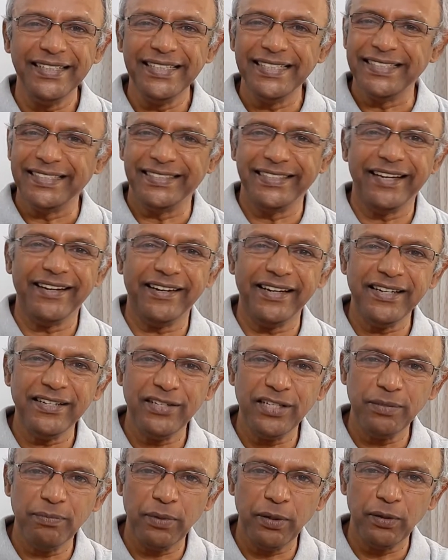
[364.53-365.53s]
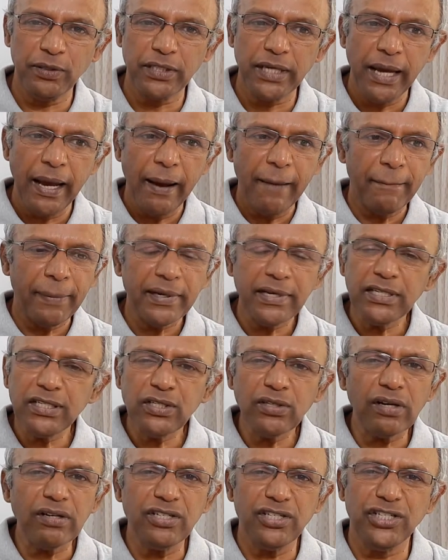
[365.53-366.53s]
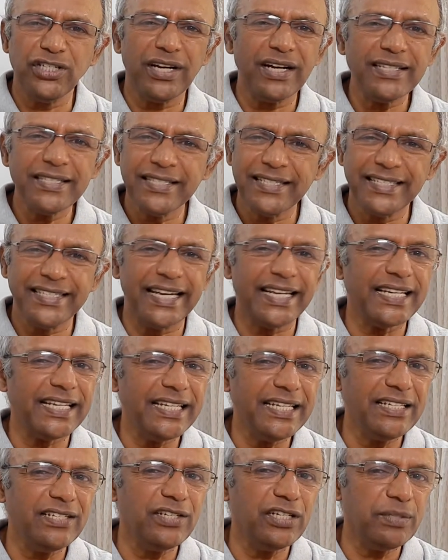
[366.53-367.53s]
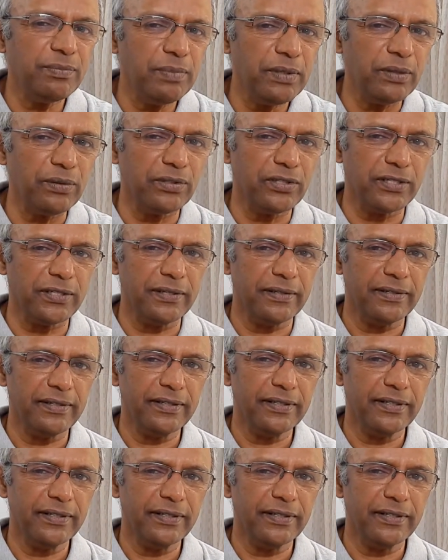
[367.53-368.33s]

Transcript: Settling disputes. But it's not just settling disputes.